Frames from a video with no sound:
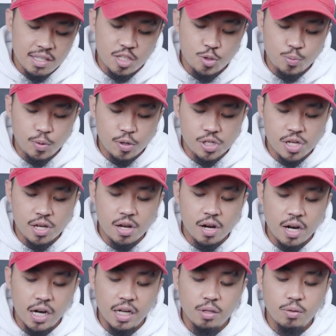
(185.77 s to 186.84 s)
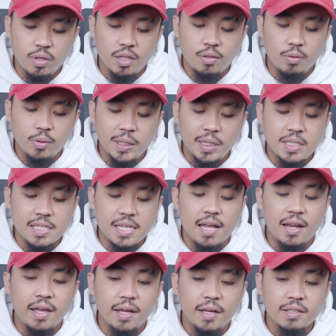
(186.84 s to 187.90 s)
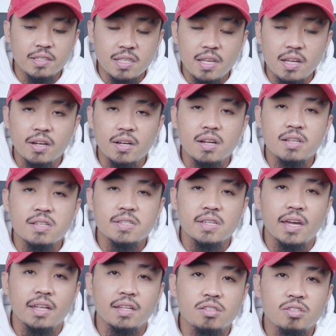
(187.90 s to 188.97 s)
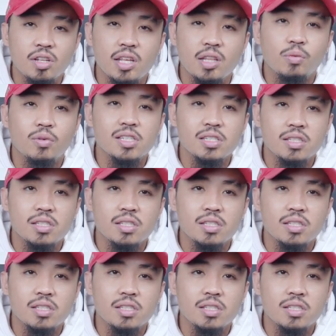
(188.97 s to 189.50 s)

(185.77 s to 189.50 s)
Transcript: He's pushing hard with selling sneakers and streetwear